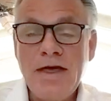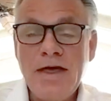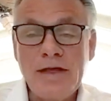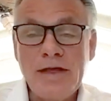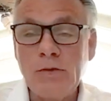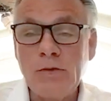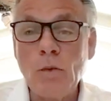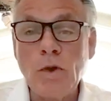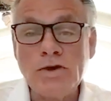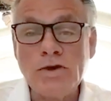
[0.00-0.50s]

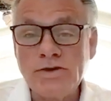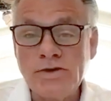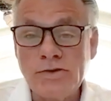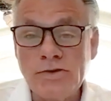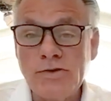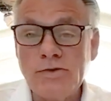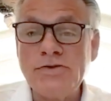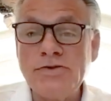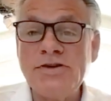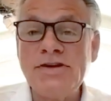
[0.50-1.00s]
They want you
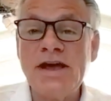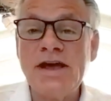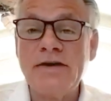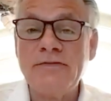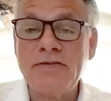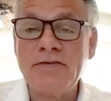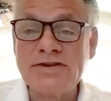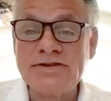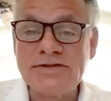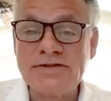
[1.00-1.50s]
to do
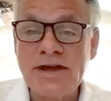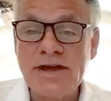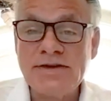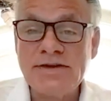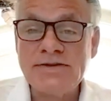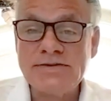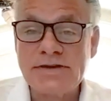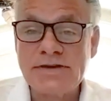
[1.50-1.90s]
TFSAs,